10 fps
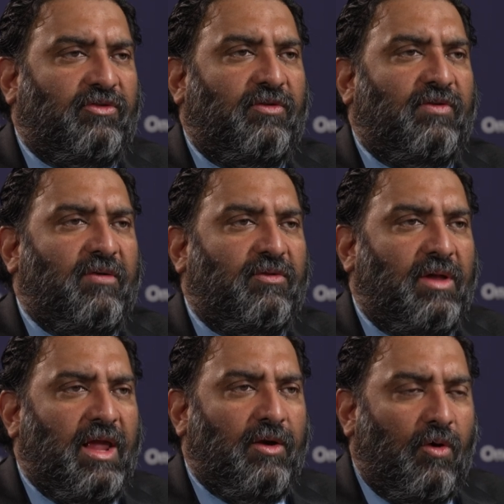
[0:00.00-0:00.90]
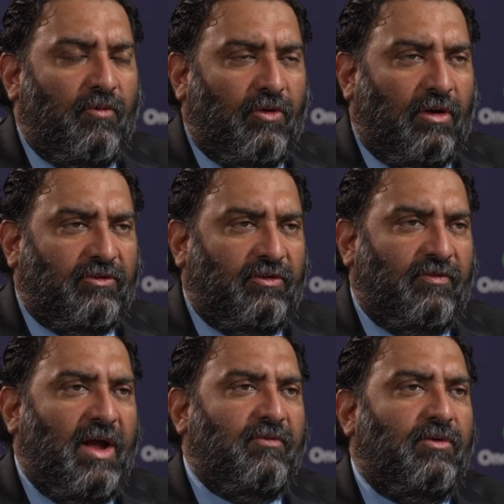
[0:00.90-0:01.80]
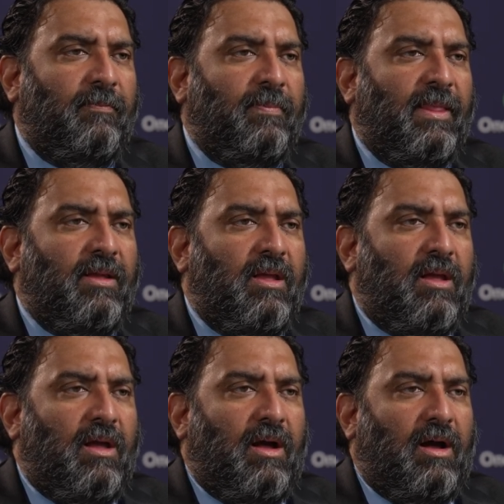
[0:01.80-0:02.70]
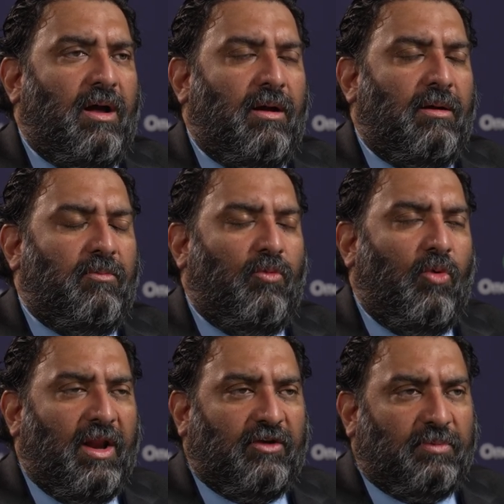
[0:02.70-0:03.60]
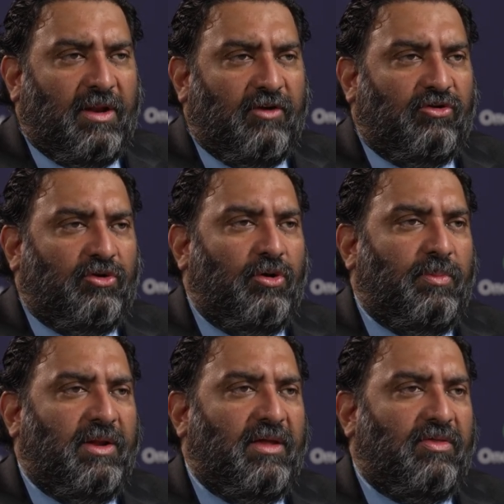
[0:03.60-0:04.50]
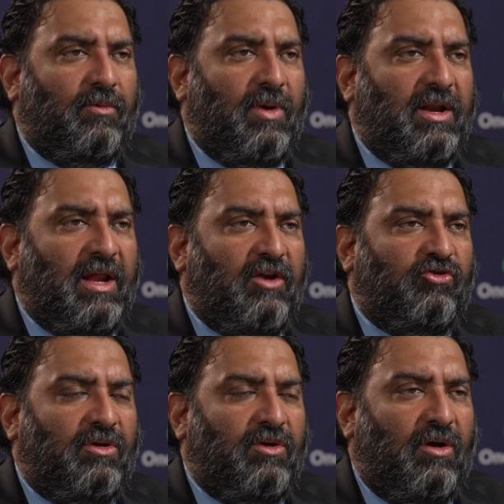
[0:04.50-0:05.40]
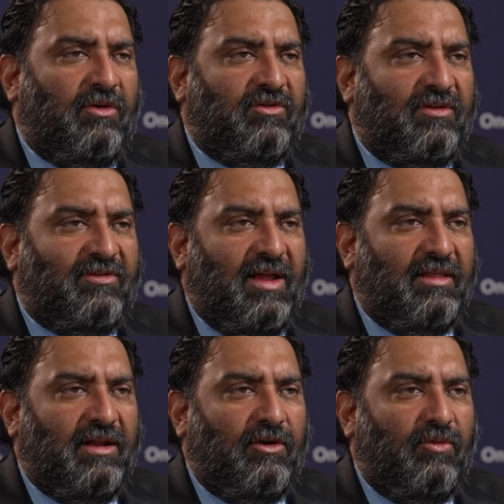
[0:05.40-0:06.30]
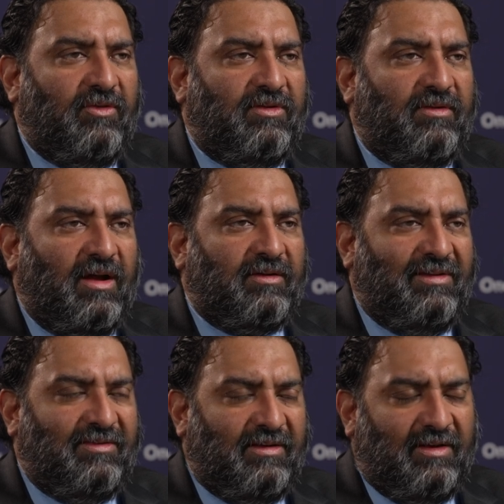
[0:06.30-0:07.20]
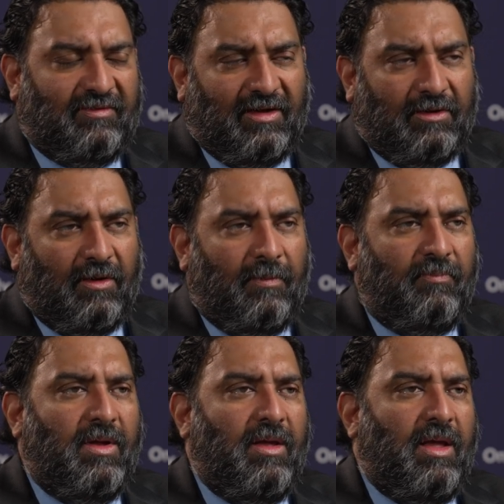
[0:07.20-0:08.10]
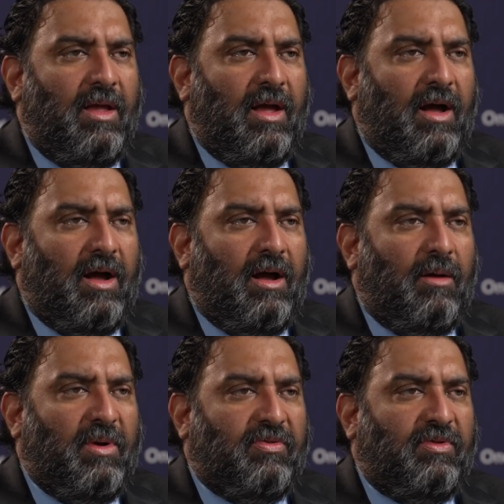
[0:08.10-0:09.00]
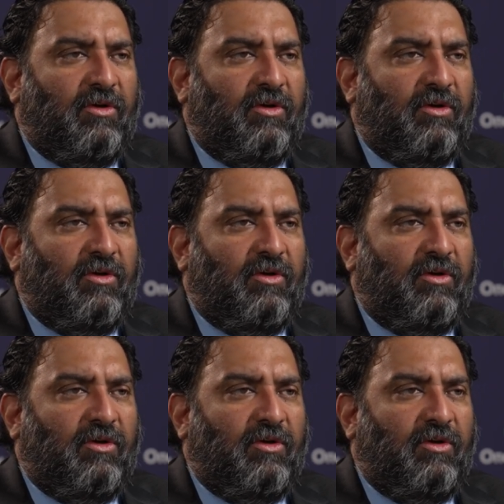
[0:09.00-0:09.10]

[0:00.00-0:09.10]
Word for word: survival and overall survival. Um, one explanation could be that the radiation caused a slightly increased toxicity signal. Uh, but